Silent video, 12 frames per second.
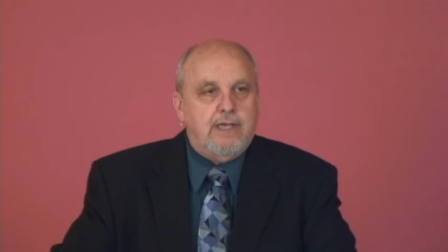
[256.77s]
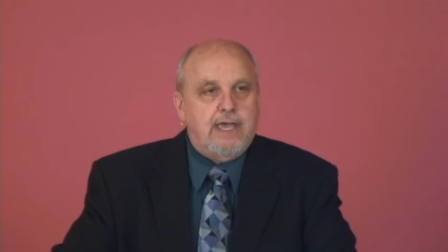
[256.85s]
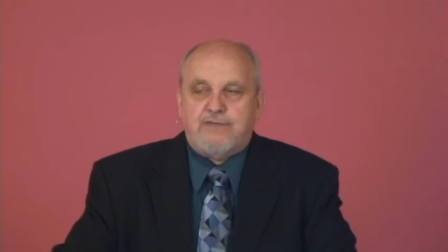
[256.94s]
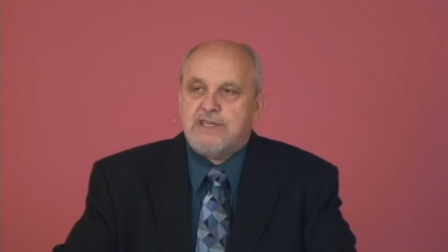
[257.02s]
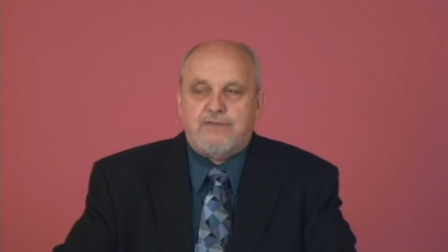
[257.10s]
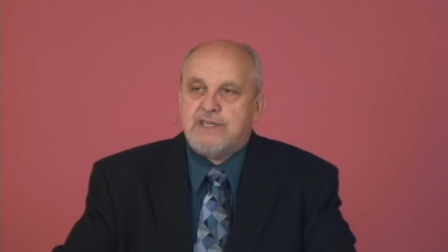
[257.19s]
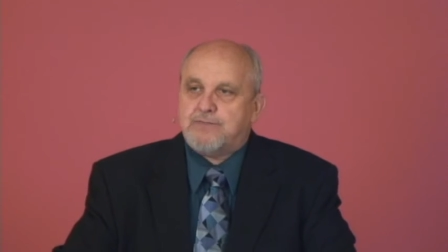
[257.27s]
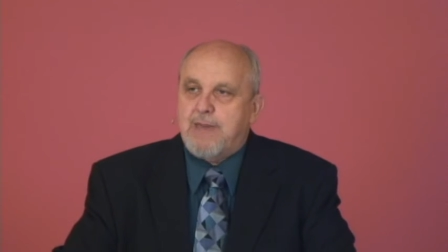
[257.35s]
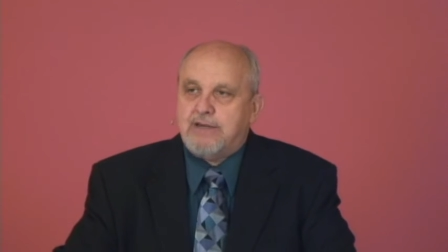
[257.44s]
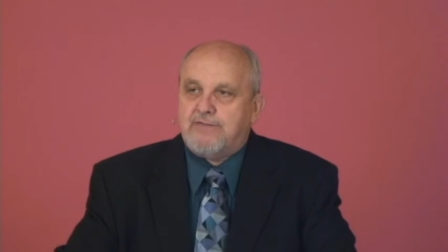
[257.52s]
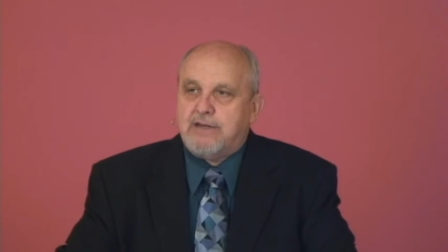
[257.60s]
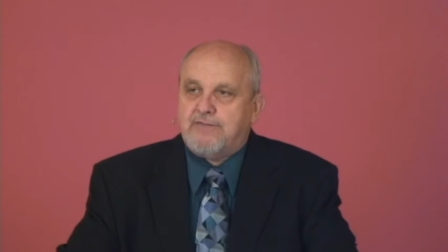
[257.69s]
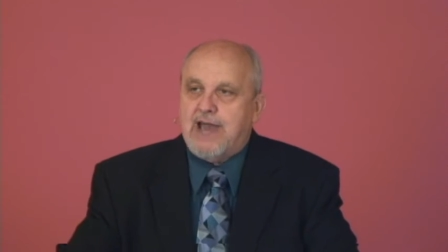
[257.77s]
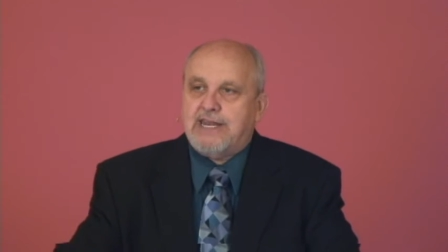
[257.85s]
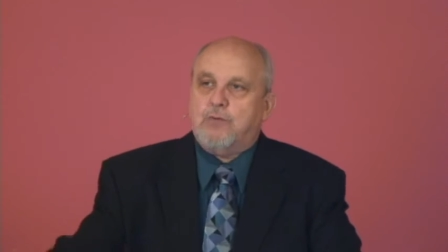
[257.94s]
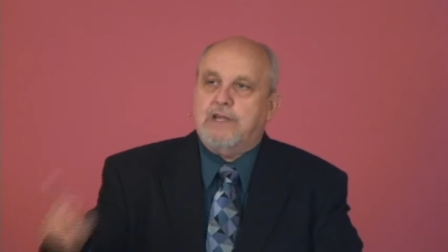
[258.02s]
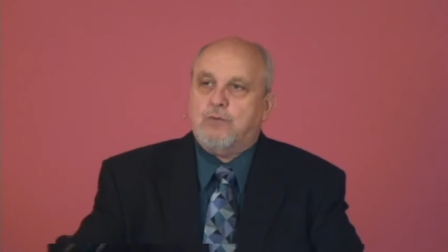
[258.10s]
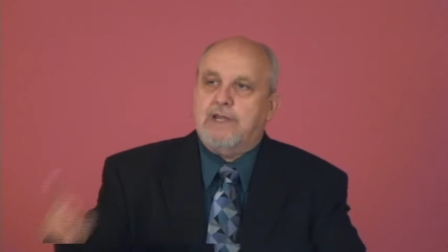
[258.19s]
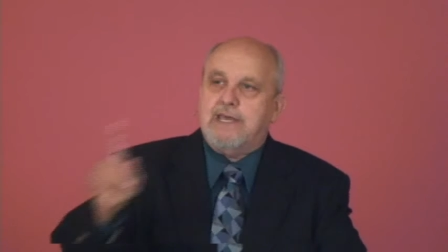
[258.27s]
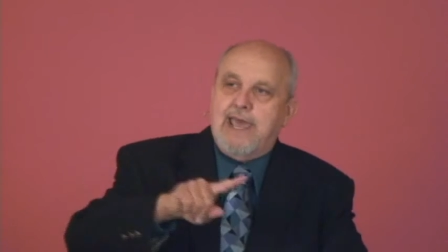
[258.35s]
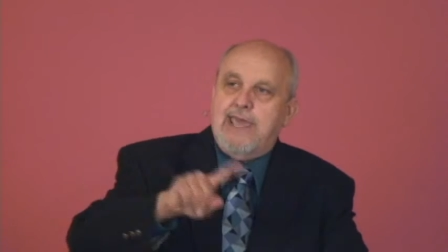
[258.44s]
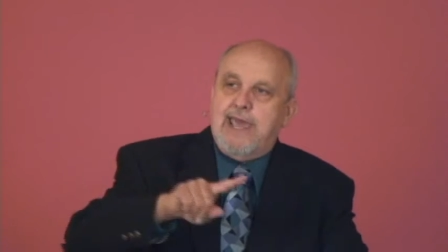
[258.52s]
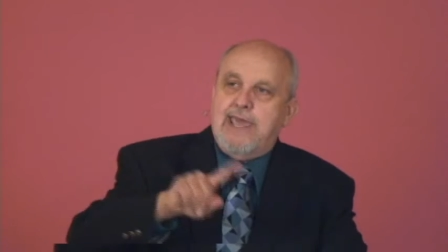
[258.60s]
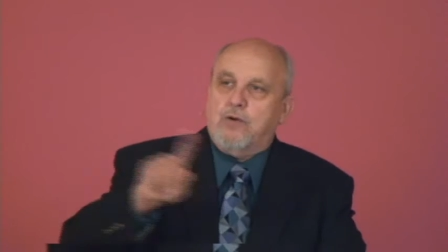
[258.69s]
And if he's magnified equally
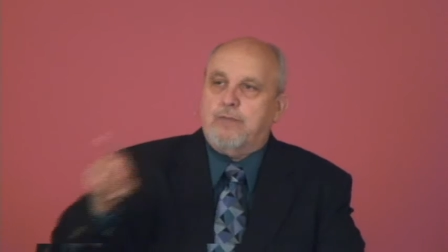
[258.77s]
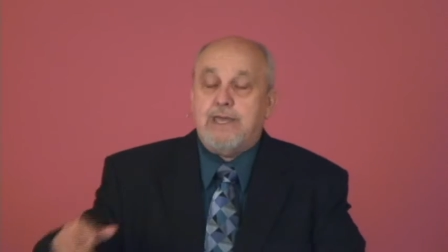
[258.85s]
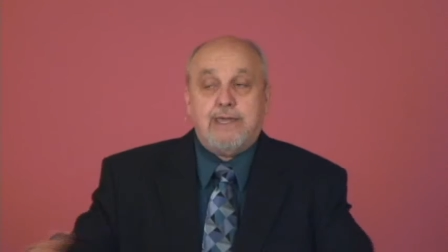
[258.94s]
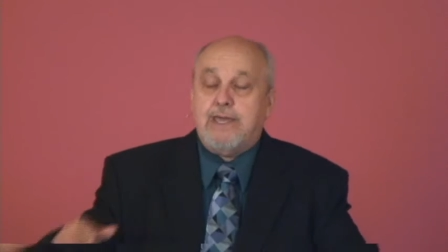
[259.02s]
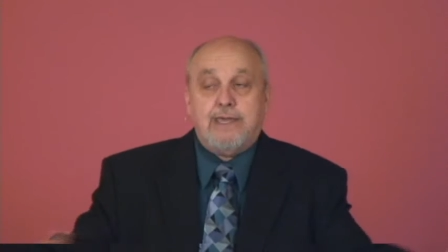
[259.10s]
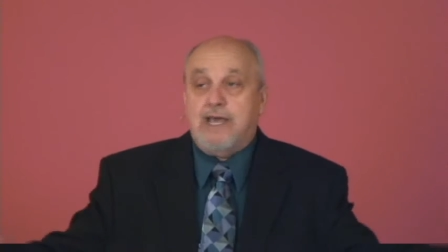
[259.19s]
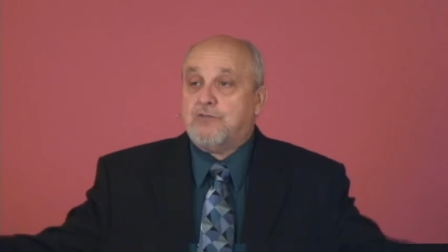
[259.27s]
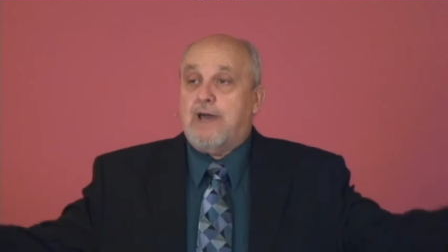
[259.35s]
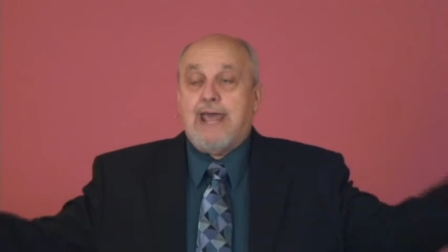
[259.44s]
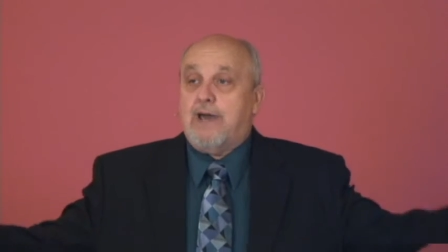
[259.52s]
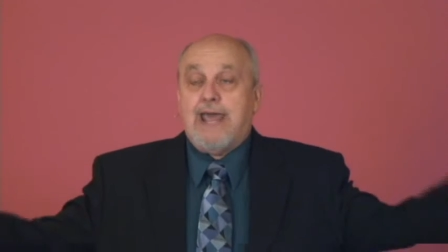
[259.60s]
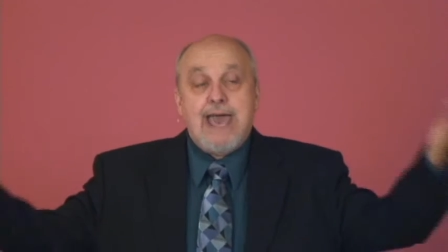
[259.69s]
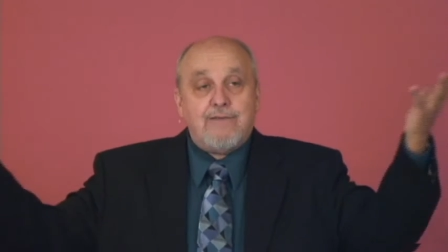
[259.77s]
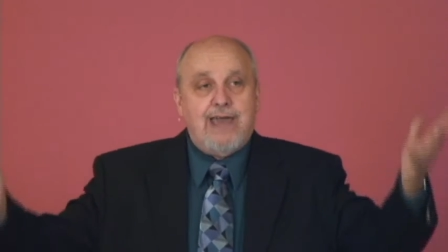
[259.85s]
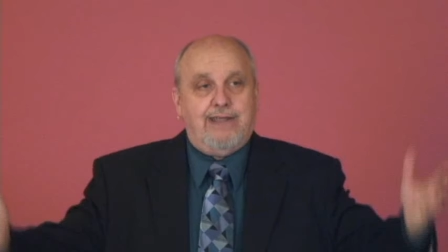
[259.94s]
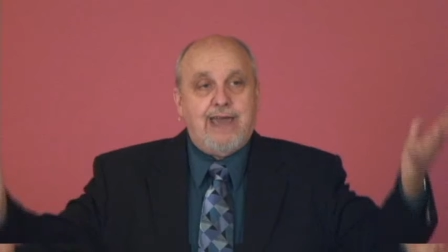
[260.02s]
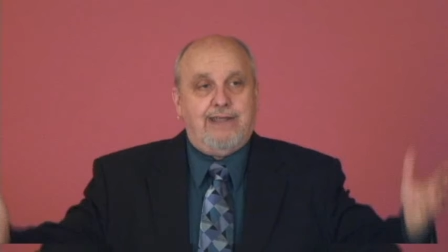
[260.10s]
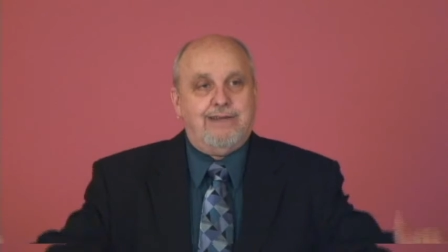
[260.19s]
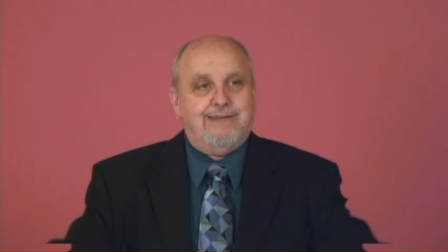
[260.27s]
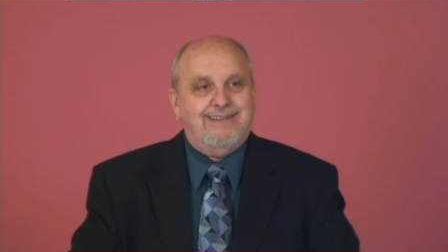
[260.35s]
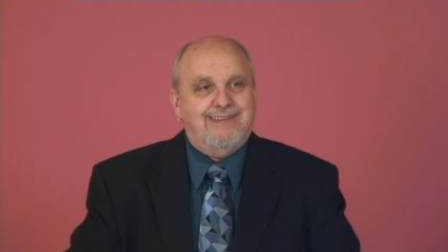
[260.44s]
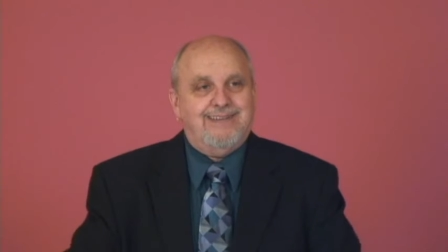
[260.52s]
in A or B, guess what? Have at it.